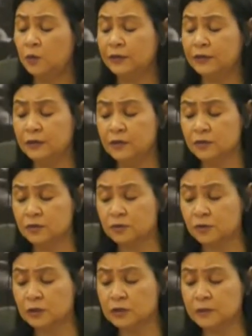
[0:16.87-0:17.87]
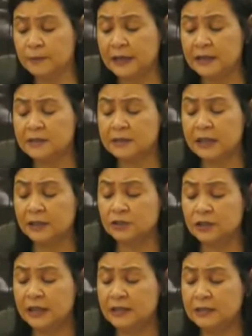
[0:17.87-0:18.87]
within the school space,
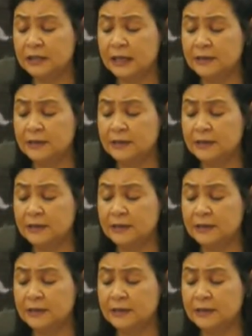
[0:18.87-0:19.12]
such as the